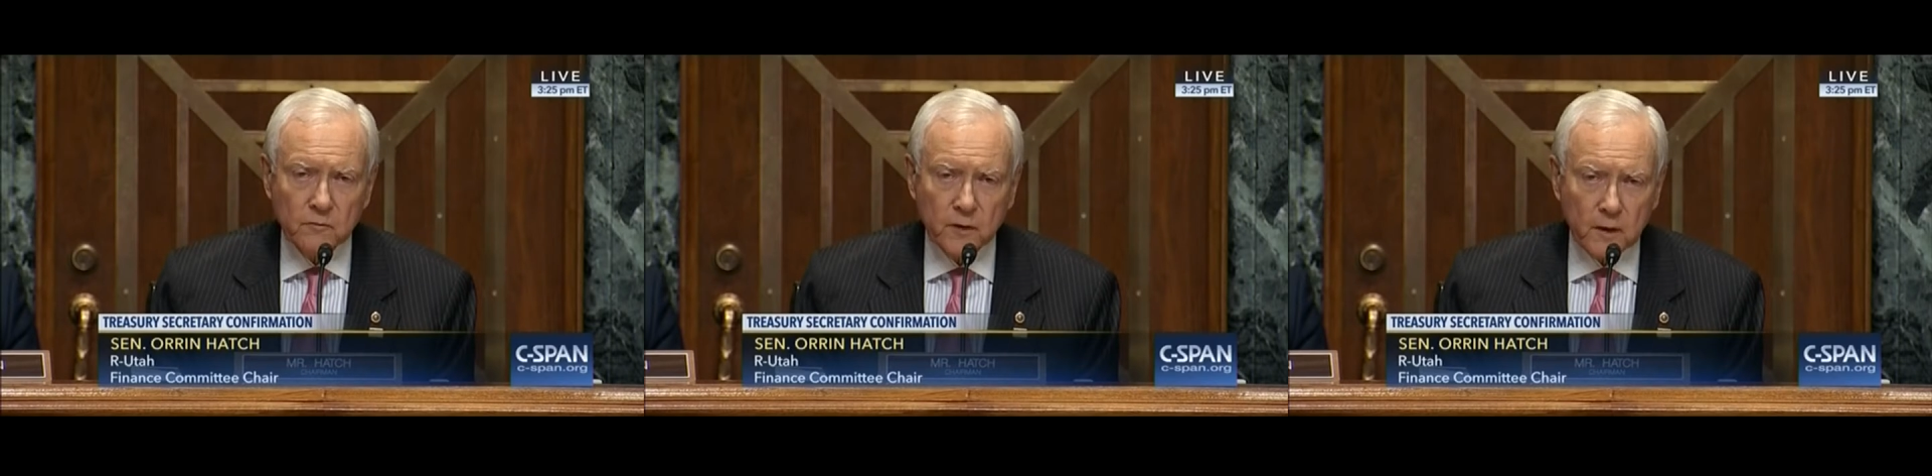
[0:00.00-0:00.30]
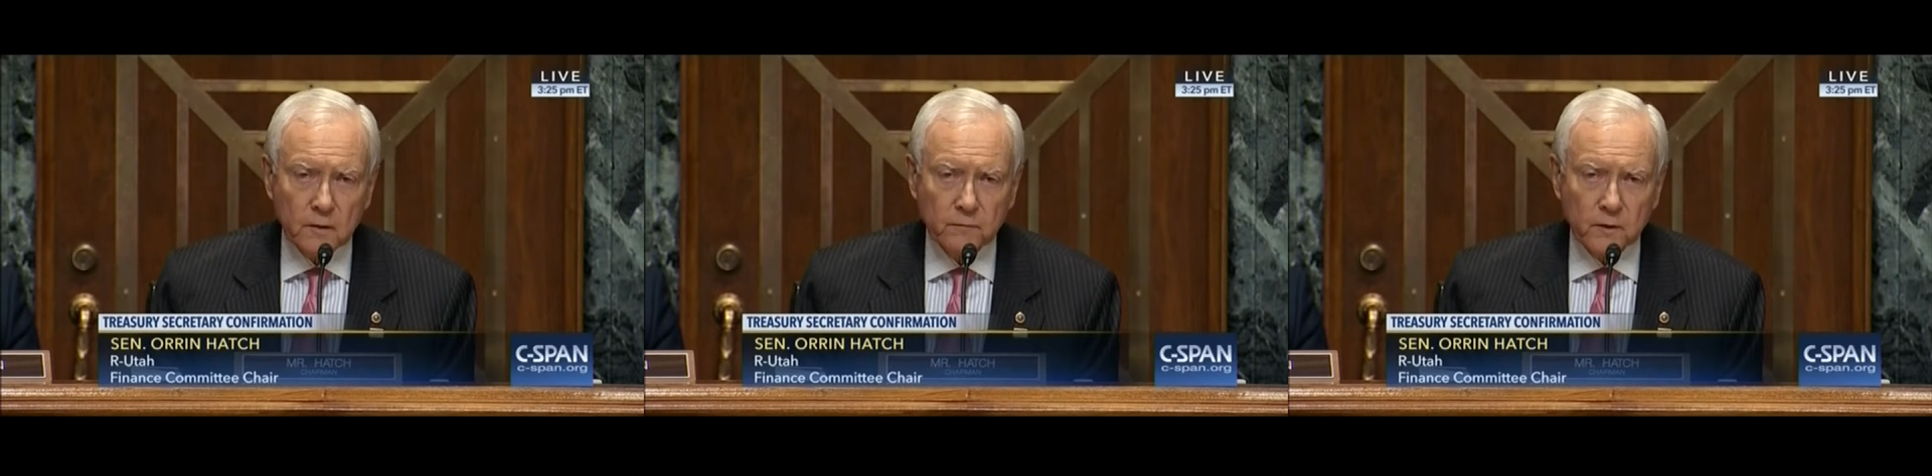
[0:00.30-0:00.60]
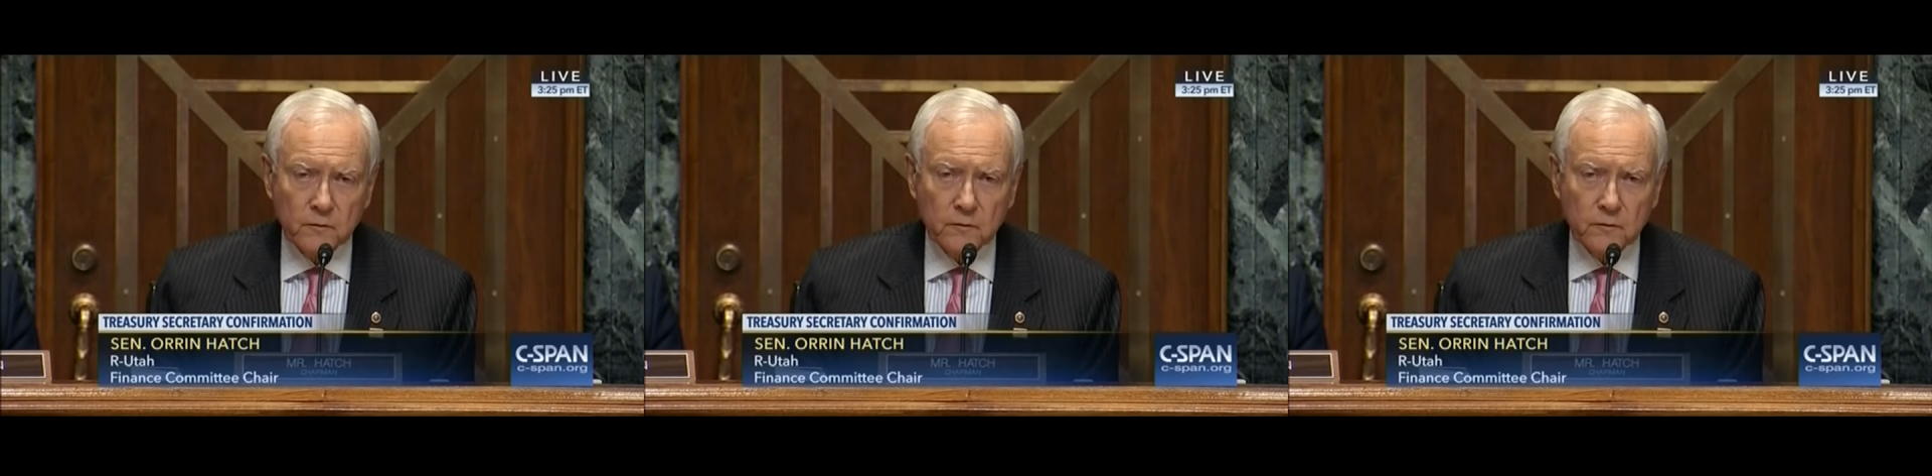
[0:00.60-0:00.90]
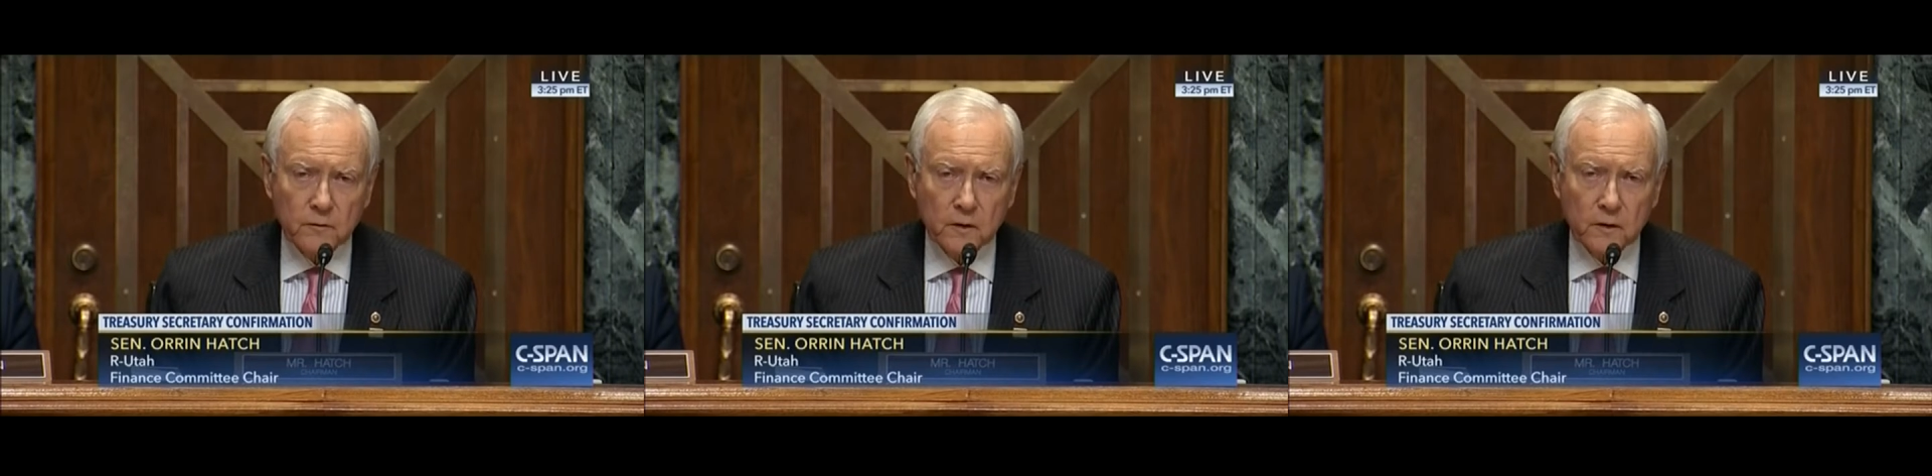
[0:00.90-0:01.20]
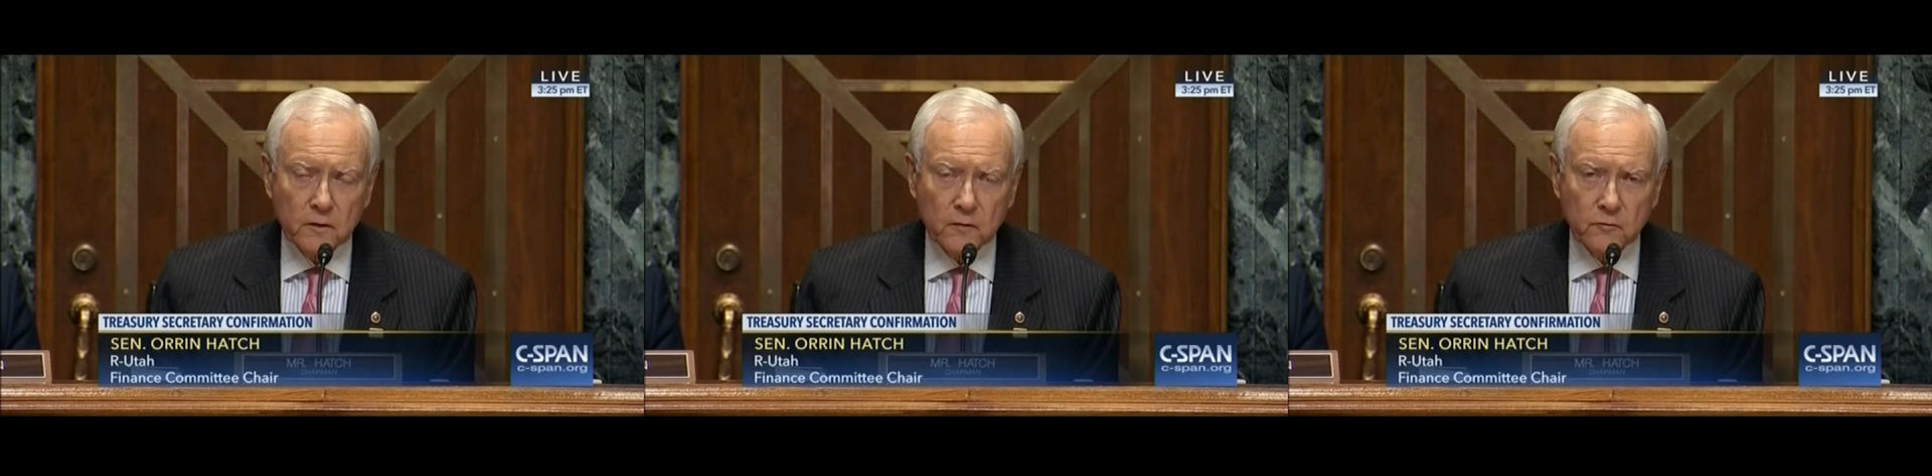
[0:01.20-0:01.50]
sacrifices to
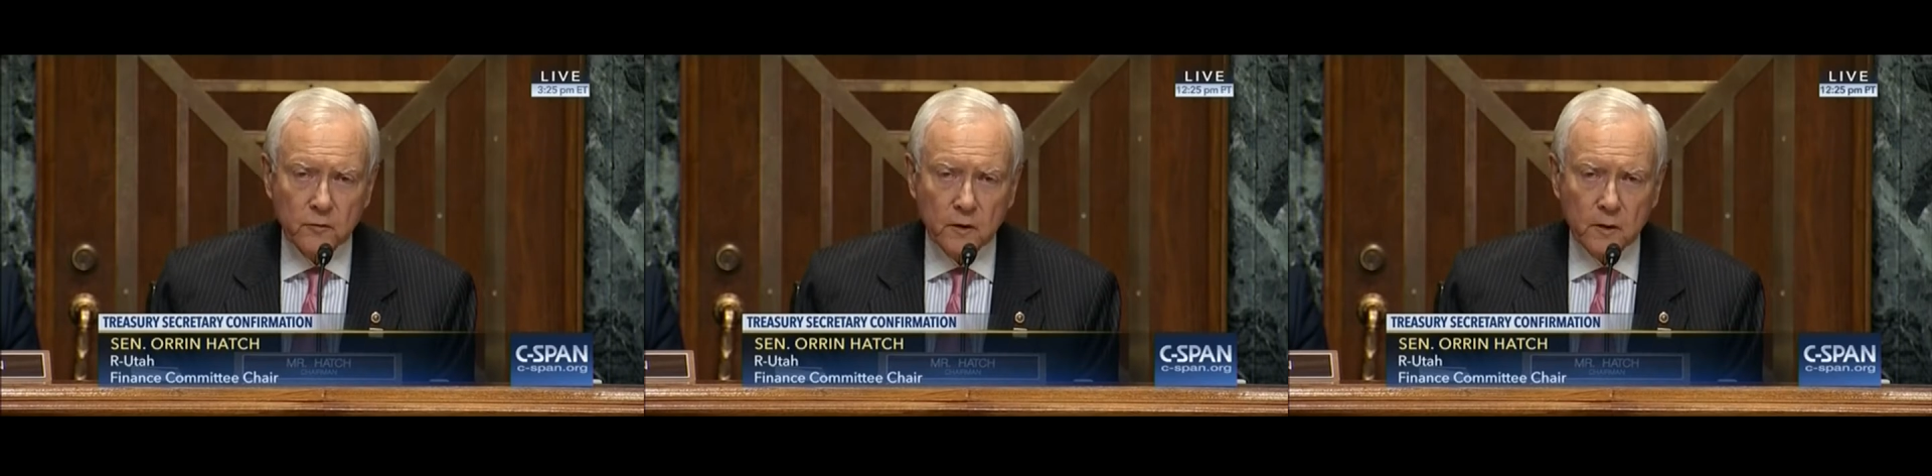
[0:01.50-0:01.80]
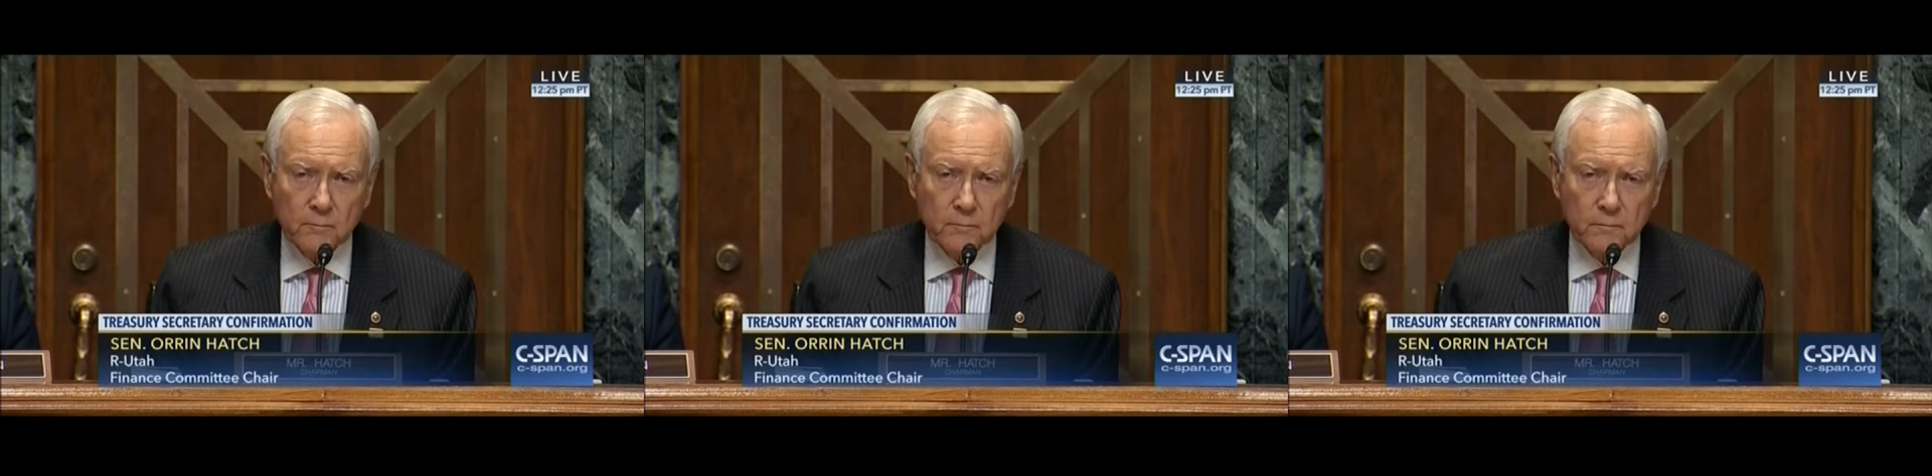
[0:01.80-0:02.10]
take this job.